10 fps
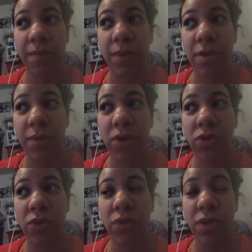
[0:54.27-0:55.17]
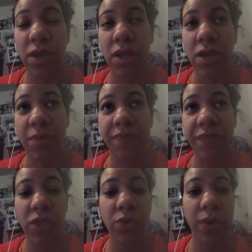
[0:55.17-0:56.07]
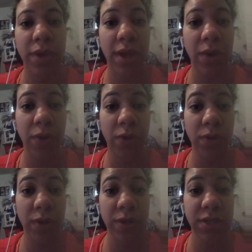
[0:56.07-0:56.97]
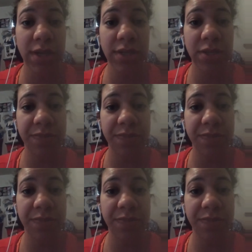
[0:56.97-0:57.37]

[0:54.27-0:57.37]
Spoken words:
made me do the 3-hour glucose test,